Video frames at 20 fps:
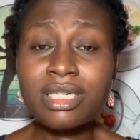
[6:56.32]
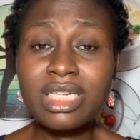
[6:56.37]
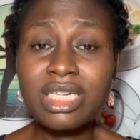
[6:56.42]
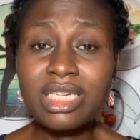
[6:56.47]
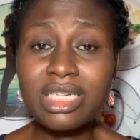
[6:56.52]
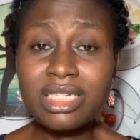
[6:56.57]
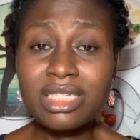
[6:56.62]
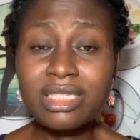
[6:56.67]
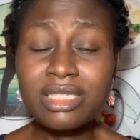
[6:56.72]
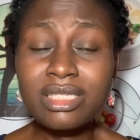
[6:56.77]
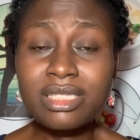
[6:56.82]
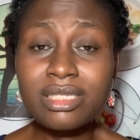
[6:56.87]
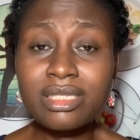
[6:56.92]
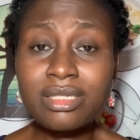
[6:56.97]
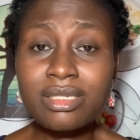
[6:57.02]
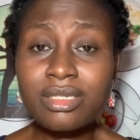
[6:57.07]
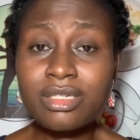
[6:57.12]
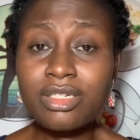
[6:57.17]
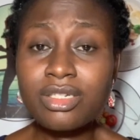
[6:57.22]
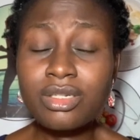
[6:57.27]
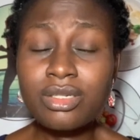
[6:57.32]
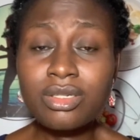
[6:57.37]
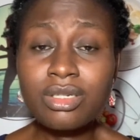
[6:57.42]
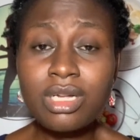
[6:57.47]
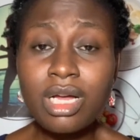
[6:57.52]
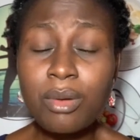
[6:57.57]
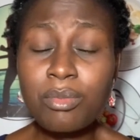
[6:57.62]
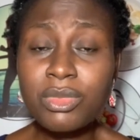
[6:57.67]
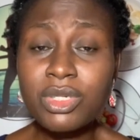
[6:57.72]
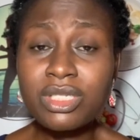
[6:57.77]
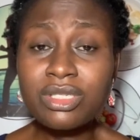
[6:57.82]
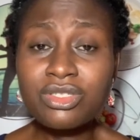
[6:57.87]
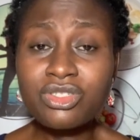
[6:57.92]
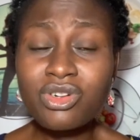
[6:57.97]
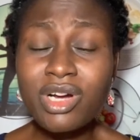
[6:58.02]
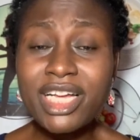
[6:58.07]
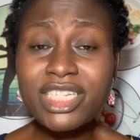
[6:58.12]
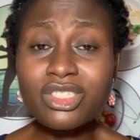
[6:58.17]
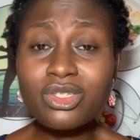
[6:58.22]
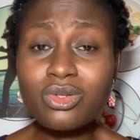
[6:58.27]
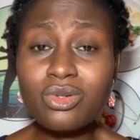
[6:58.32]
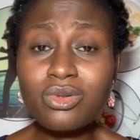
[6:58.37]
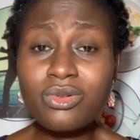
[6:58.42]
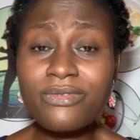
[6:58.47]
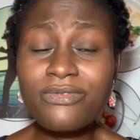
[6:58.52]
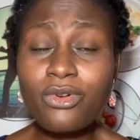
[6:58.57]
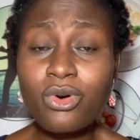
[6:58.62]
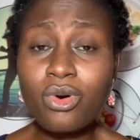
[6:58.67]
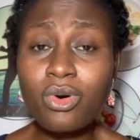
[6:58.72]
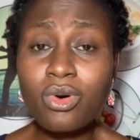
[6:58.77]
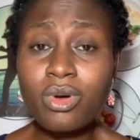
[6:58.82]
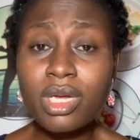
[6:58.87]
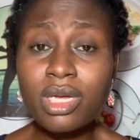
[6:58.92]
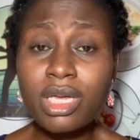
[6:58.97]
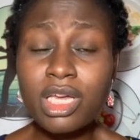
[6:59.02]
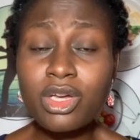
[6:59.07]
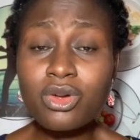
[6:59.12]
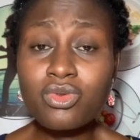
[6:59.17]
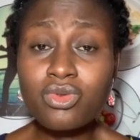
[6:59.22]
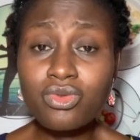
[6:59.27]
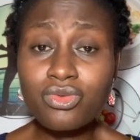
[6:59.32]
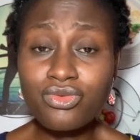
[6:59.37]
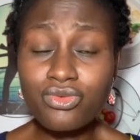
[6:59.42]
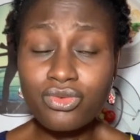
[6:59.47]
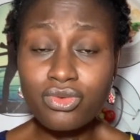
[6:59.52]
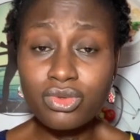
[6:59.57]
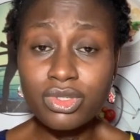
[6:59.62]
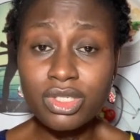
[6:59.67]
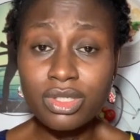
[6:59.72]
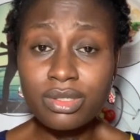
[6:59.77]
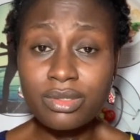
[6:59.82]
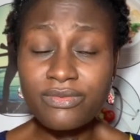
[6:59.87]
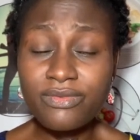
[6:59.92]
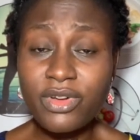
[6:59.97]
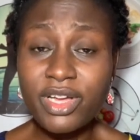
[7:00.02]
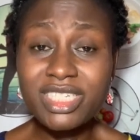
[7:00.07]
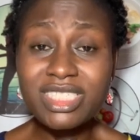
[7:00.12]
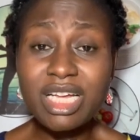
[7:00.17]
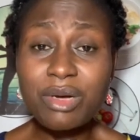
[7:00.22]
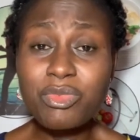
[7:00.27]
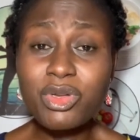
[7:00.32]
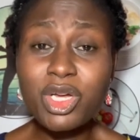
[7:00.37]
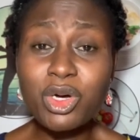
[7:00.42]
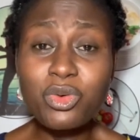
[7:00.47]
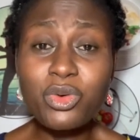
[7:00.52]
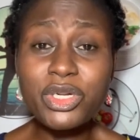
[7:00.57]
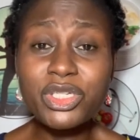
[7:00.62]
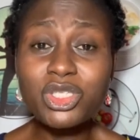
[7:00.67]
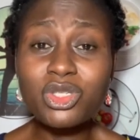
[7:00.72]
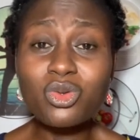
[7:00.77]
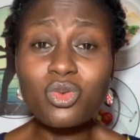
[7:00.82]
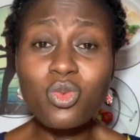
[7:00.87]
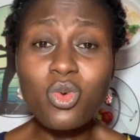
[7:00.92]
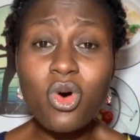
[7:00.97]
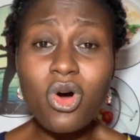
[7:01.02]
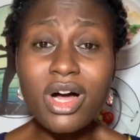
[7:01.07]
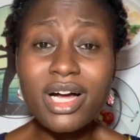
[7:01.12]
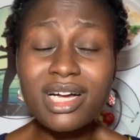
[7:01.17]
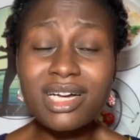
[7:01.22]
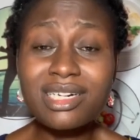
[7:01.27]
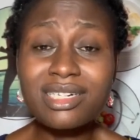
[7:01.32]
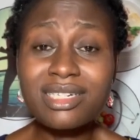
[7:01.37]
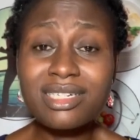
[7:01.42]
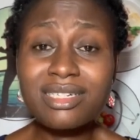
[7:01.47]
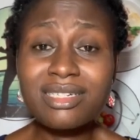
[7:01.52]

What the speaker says: is trying to look for a good route. For example, you're going to work